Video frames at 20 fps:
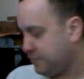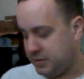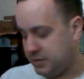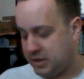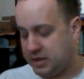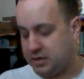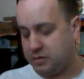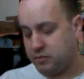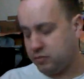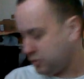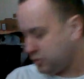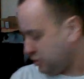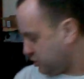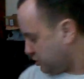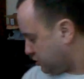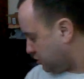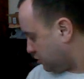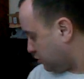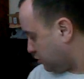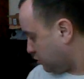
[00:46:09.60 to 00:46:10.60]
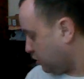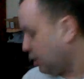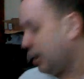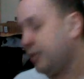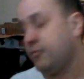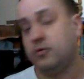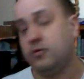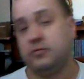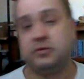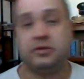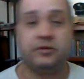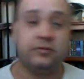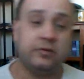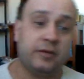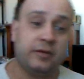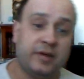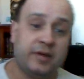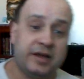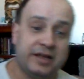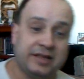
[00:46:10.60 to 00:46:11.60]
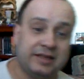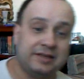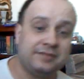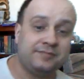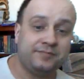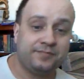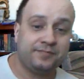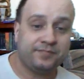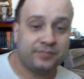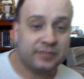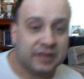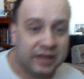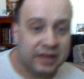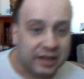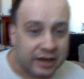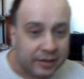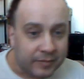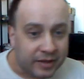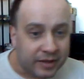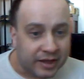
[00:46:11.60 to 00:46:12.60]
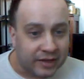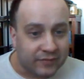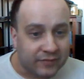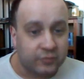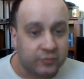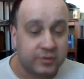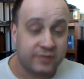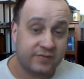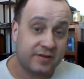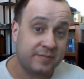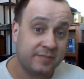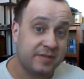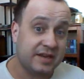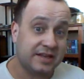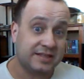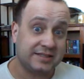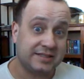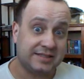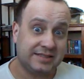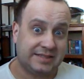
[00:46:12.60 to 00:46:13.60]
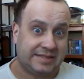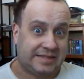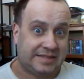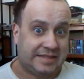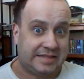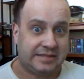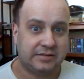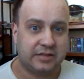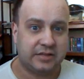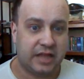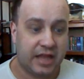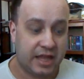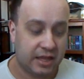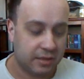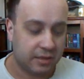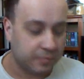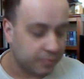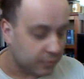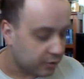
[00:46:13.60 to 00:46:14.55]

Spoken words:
This one, I'm almost through all mine, and I'm at 45 minutes. Dang.